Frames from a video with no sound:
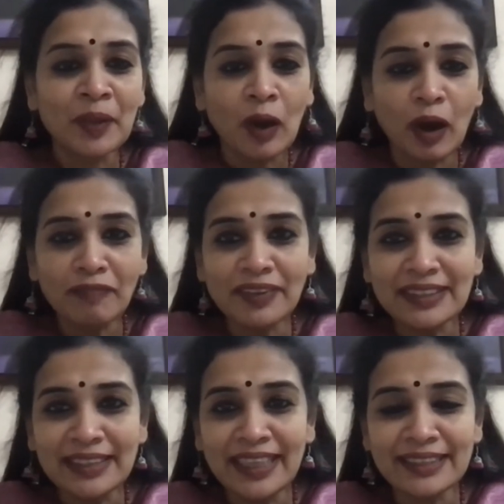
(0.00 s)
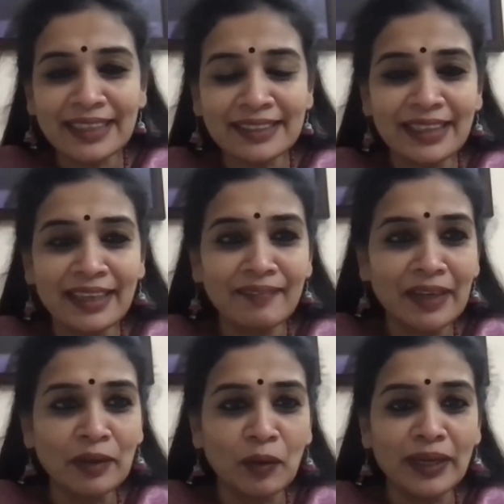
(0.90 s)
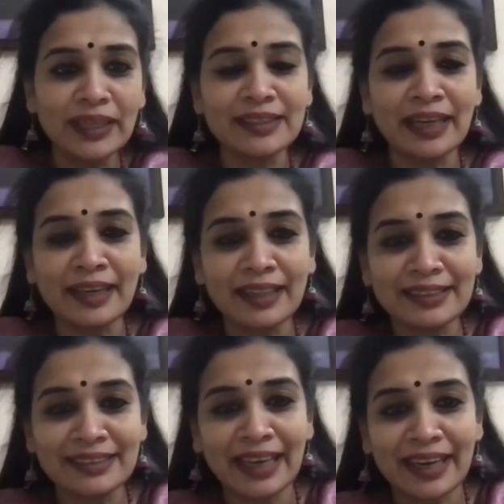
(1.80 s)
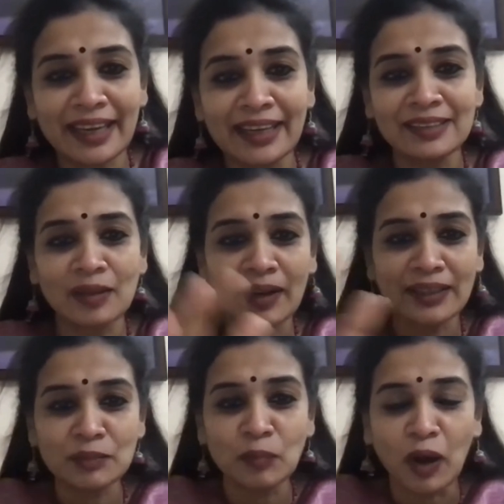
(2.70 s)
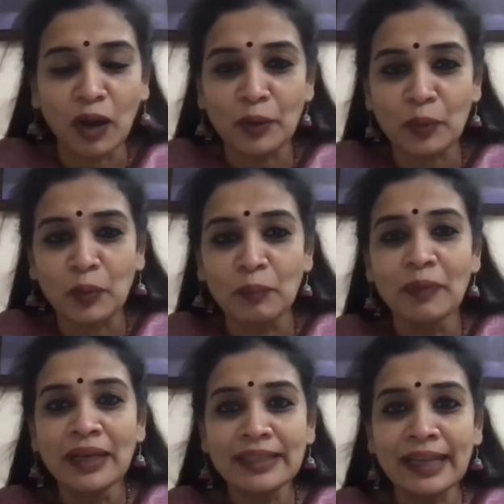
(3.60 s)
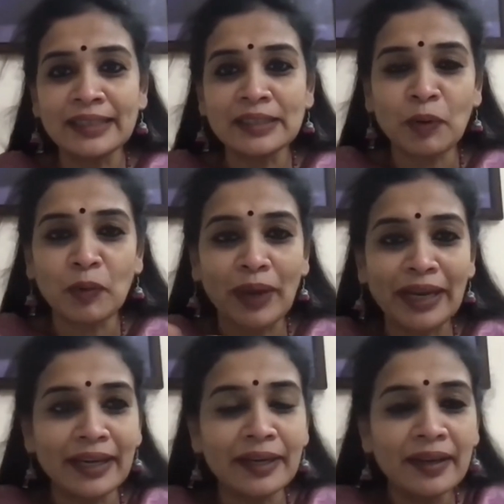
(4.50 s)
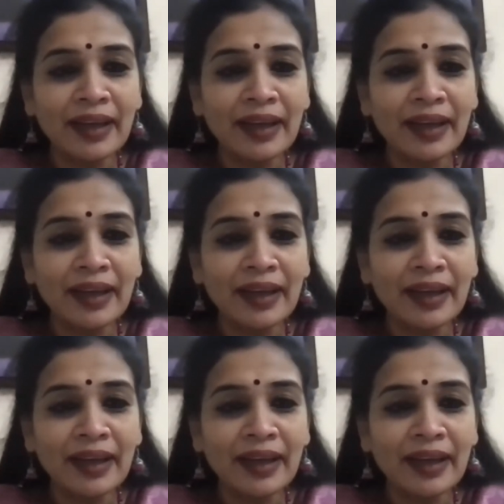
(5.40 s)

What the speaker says: Often CSSD, we know it is under the staircase or a small room that is provided.